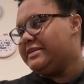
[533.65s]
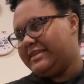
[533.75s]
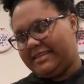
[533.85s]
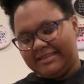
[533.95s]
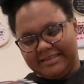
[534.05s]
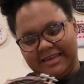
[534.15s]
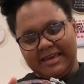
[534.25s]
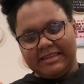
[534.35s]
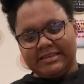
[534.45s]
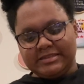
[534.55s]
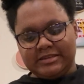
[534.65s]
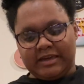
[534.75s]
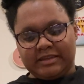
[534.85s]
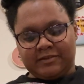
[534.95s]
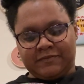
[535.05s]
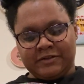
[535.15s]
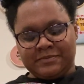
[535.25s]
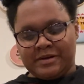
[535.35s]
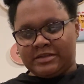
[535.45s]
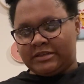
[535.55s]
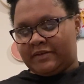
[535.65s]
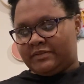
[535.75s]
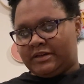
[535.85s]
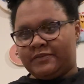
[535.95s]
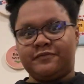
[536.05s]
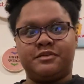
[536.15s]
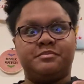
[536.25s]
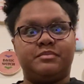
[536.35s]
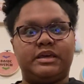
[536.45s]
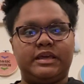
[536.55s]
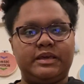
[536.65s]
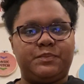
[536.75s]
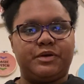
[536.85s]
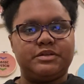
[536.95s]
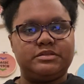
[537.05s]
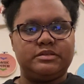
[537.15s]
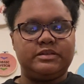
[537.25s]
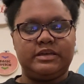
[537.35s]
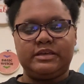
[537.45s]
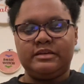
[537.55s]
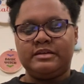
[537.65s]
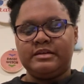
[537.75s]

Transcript: This is like the first project I've done for me personally,